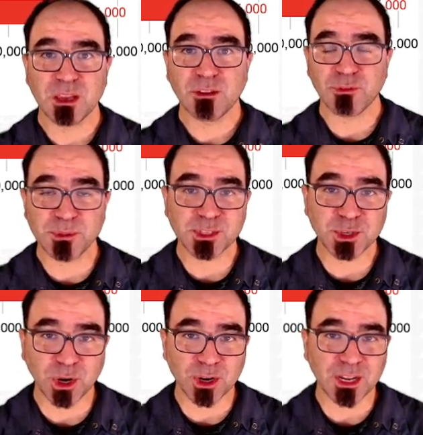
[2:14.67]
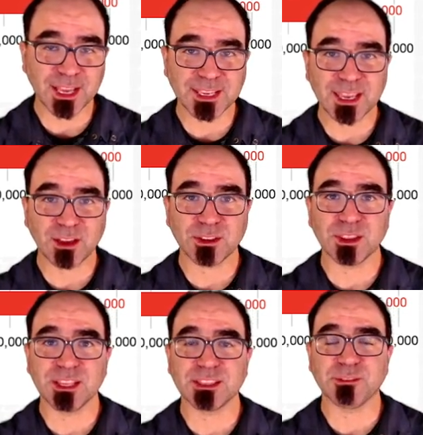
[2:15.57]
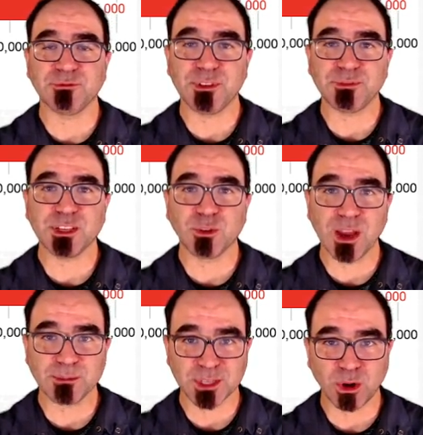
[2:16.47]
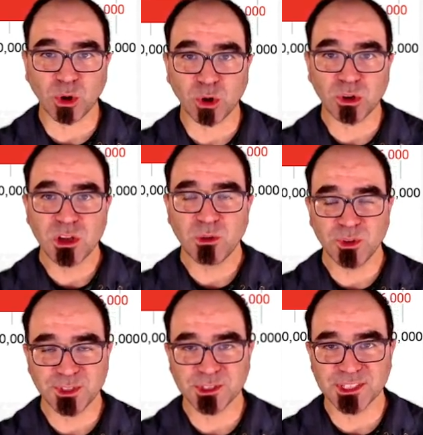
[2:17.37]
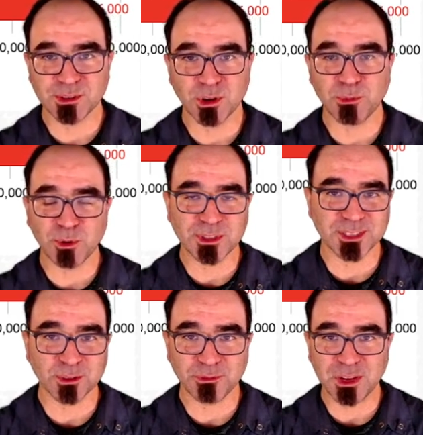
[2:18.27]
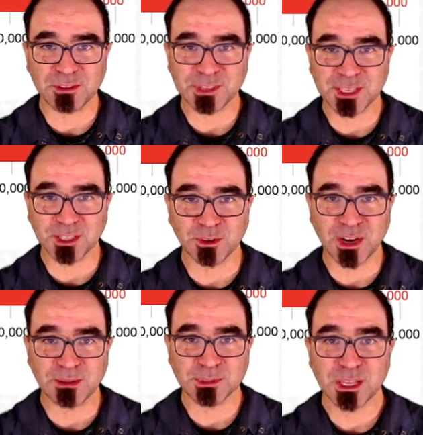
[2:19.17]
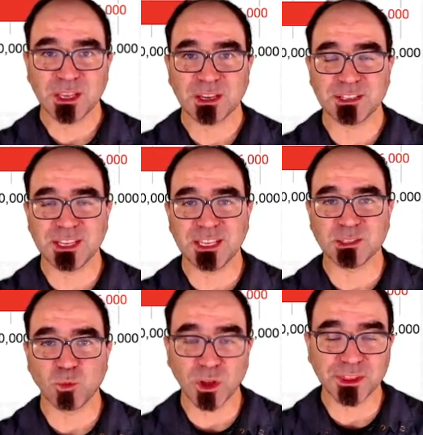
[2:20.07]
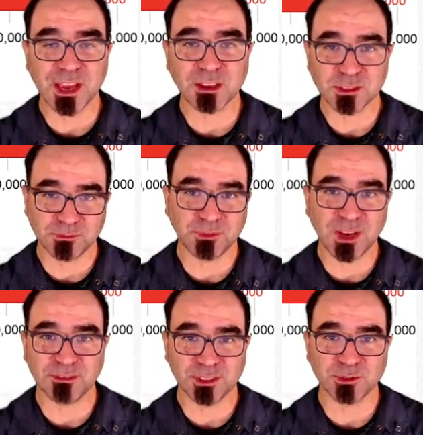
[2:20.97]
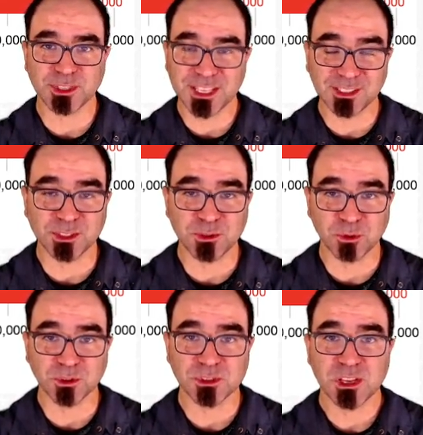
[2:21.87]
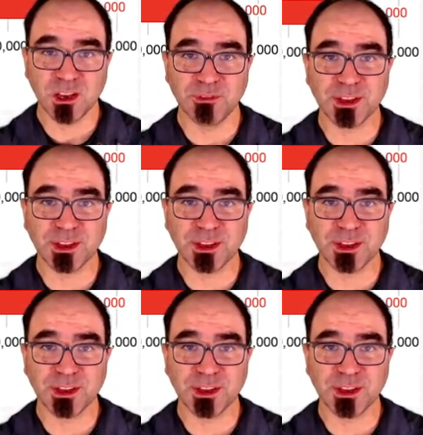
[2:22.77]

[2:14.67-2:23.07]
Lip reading: From this chart, I can calculate that 50 grams of coal, which is 0.05 kilograms, contains 1,500 kilojoules of